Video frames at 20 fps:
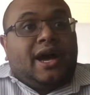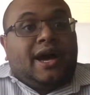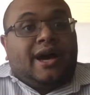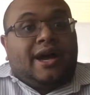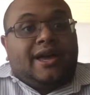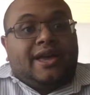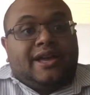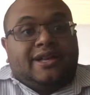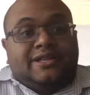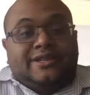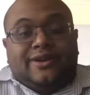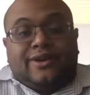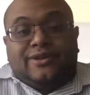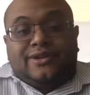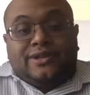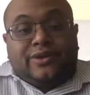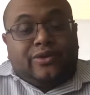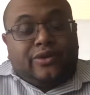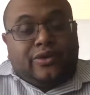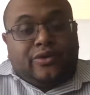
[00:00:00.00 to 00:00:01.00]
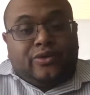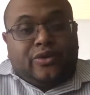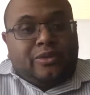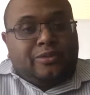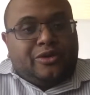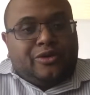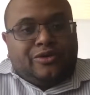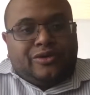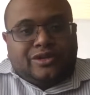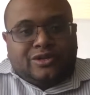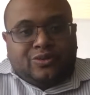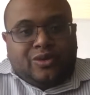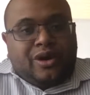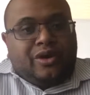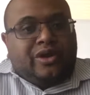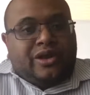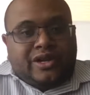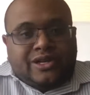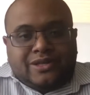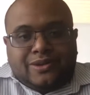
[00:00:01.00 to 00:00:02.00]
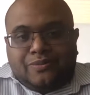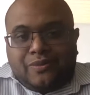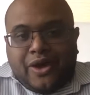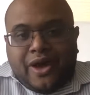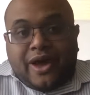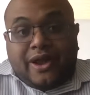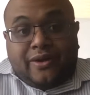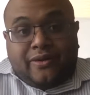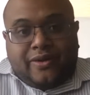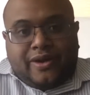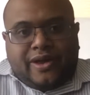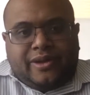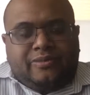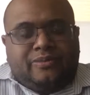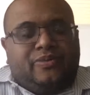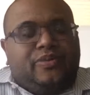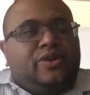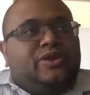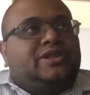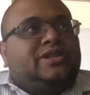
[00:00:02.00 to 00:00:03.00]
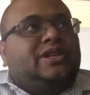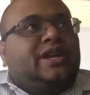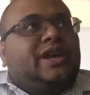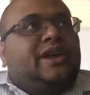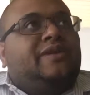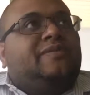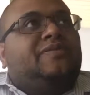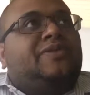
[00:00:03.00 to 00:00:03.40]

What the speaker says: It's also criminal as well. It is a battery per se.